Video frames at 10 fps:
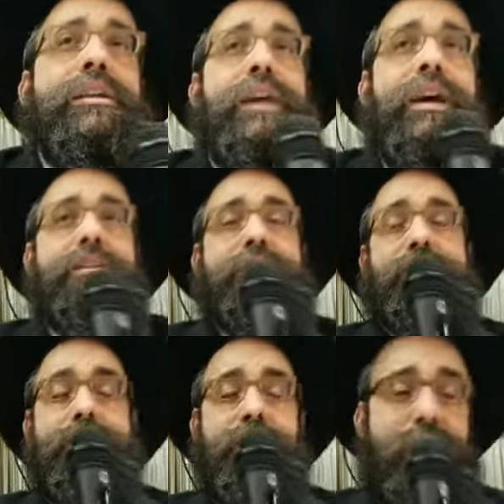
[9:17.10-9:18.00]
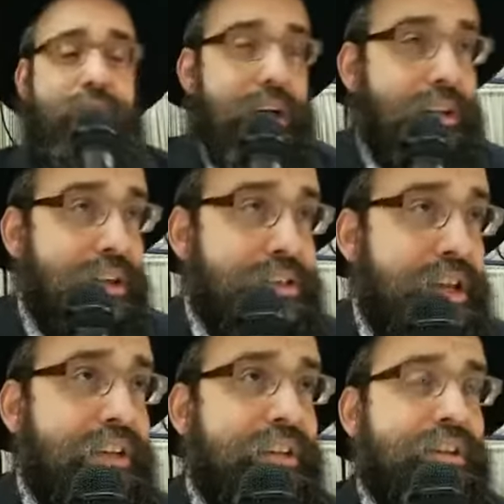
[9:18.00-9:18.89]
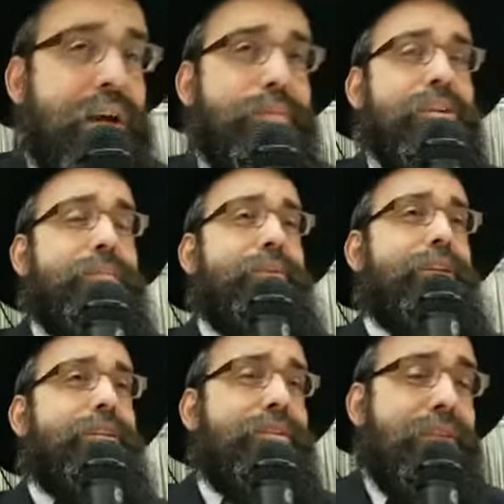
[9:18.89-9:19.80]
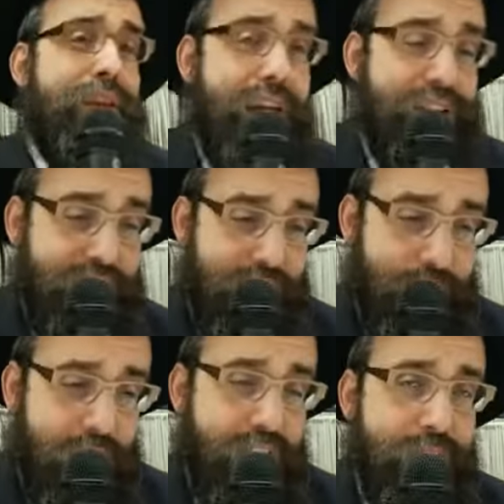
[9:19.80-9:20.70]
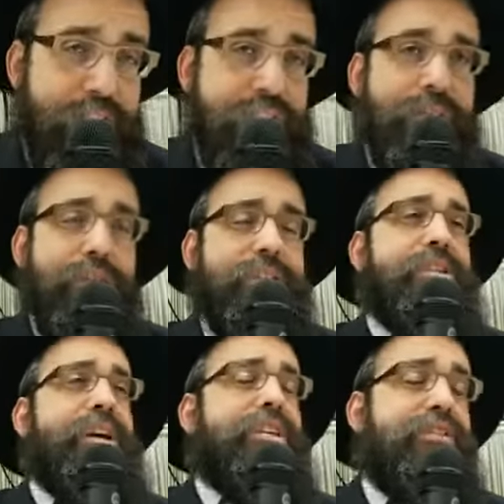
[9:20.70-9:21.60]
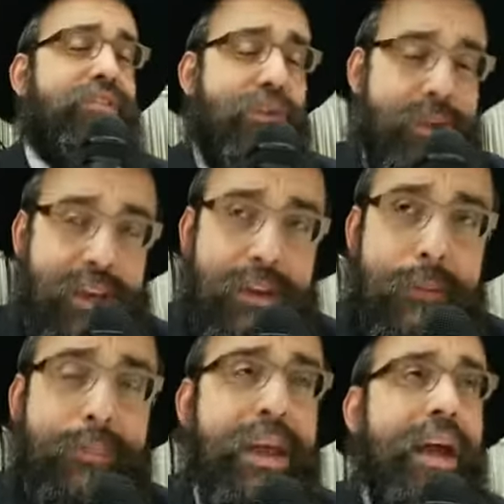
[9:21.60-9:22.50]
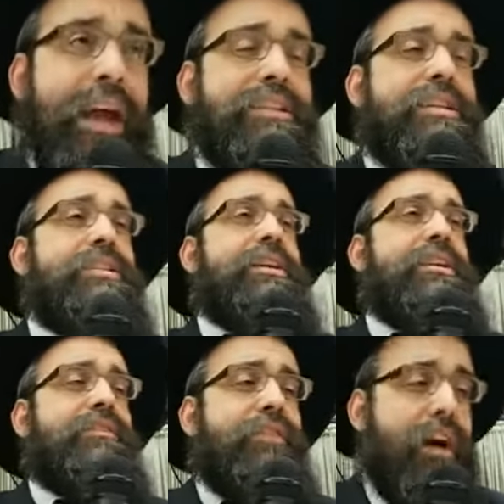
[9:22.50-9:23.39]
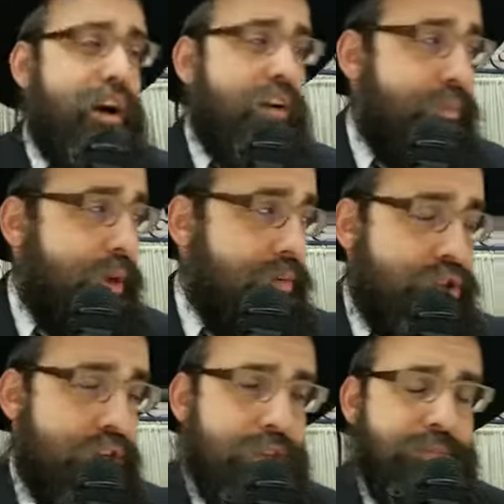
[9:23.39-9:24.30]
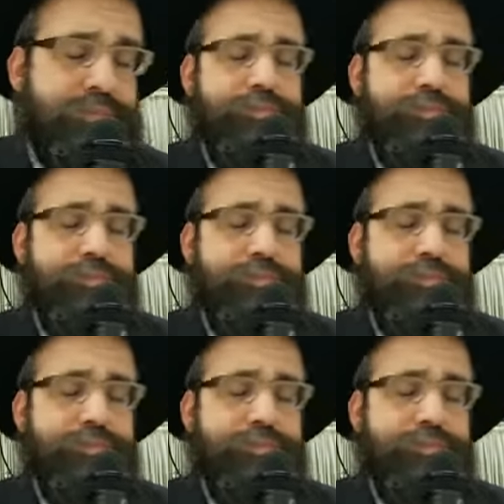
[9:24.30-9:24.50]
let's quickly say it, the Rebbe's kapitel. as for Abraham Hashem, be successful for bringing and sing the Niggun of, of Father Shalom.